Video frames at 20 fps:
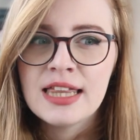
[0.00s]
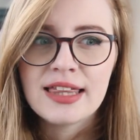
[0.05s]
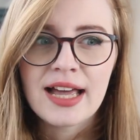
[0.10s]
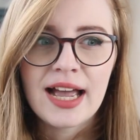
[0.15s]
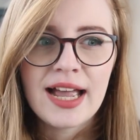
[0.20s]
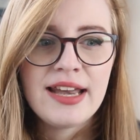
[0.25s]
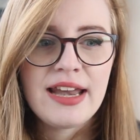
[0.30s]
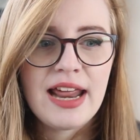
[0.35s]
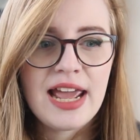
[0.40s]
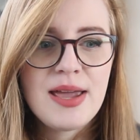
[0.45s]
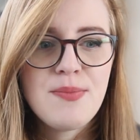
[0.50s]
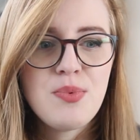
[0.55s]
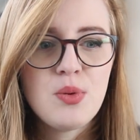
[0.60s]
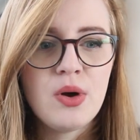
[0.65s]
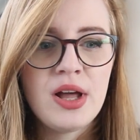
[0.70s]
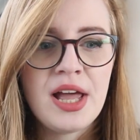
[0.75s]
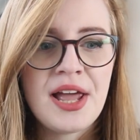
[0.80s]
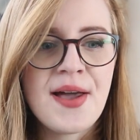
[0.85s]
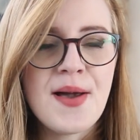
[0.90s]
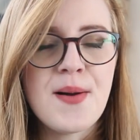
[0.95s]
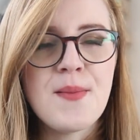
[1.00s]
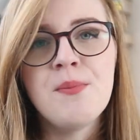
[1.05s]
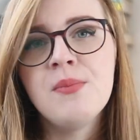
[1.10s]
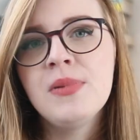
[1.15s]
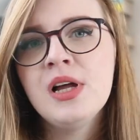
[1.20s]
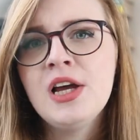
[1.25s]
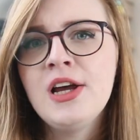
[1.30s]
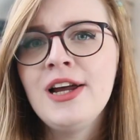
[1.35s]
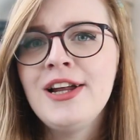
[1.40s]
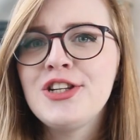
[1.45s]
that enable
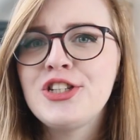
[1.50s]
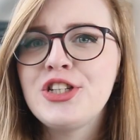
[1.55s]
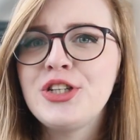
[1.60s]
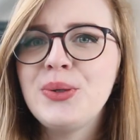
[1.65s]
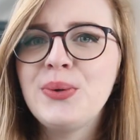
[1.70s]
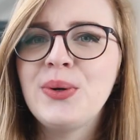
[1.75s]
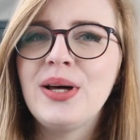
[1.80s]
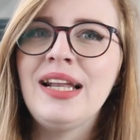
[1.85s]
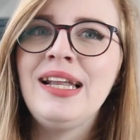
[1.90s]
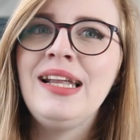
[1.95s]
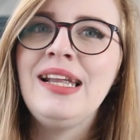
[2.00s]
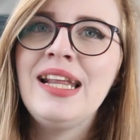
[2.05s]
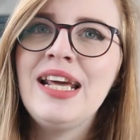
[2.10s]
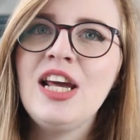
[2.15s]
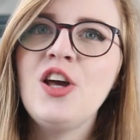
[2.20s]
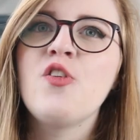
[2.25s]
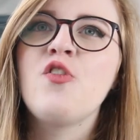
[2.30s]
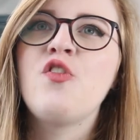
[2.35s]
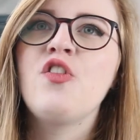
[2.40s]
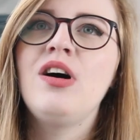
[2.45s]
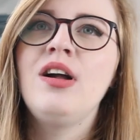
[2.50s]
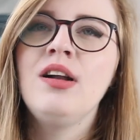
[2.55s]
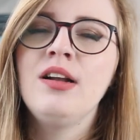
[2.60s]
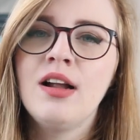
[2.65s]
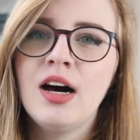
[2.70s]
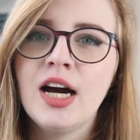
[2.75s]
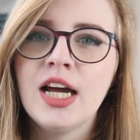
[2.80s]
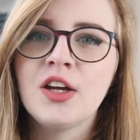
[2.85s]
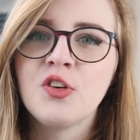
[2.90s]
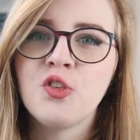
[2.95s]
him to live a
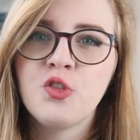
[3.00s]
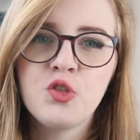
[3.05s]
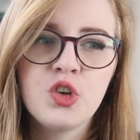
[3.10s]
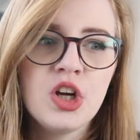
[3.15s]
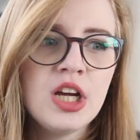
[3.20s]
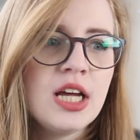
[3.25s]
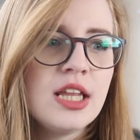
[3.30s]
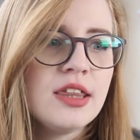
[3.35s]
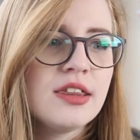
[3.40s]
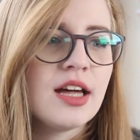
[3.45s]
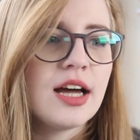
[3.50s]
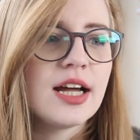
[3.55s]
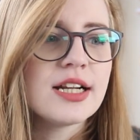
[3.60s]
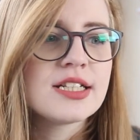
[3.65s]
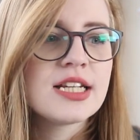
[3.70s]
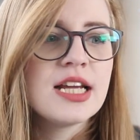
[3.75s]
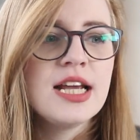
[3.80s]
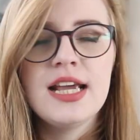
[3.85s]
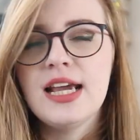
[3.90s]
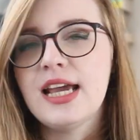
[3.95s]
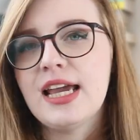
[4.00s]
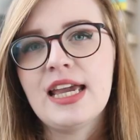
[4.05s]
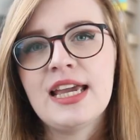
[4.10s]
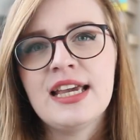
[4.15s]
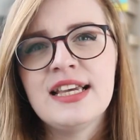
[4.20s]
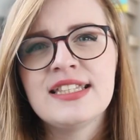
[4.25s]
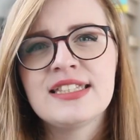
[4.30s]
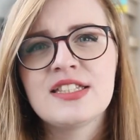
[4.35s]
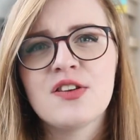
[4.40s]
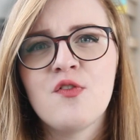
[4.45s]
life that
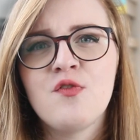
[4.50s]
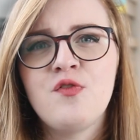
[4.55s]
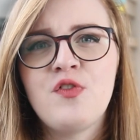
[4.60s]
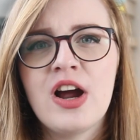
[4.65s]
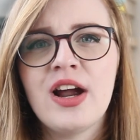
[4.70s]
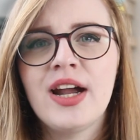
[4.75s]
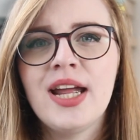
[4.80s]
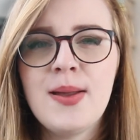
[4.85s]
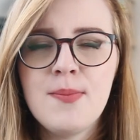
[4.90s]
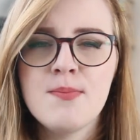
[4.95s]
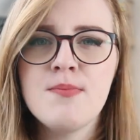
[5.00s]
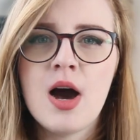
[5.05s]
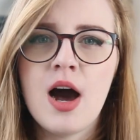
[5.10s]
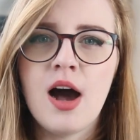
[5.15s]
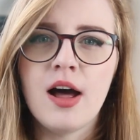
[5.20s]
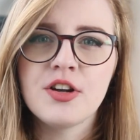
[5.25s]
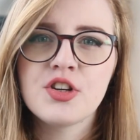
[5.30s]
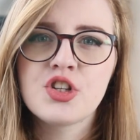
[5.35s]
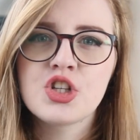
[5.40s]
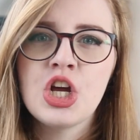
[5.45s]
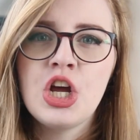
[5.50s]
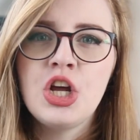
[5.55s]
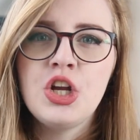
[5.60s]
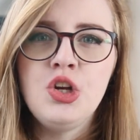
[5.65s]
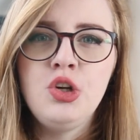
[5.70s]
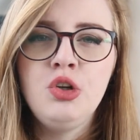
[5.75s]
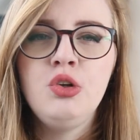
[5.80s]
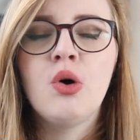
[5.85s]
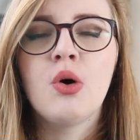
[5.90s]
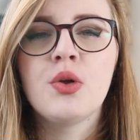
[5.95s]
is very much
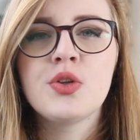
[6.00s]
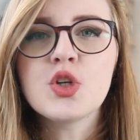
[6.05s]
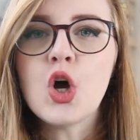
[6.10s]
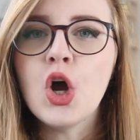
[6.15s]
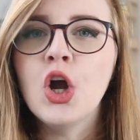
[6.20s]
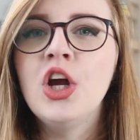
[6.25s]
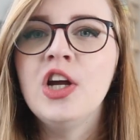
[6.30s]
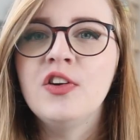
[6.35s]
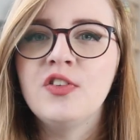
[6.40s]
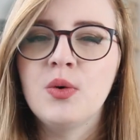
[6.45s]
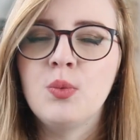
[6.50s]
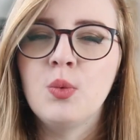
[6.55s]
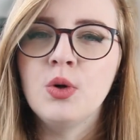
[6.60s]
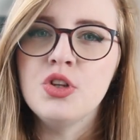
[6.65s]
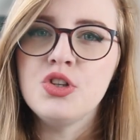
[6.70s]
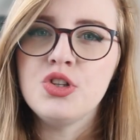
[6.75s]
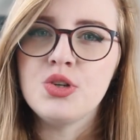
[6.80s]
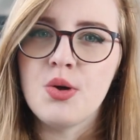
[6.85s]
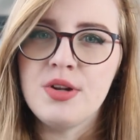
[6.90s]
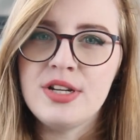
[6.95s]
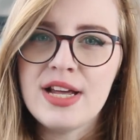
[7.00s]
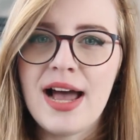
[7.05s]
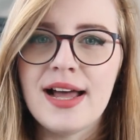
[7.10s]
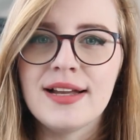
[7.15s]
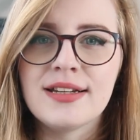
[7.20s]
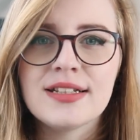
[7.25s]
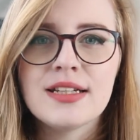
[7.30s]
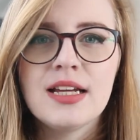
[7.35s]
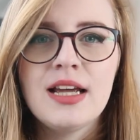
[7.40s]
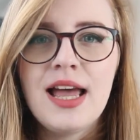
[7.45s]
not over once you're
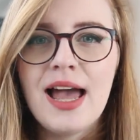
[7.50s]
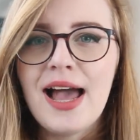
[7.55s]
dead.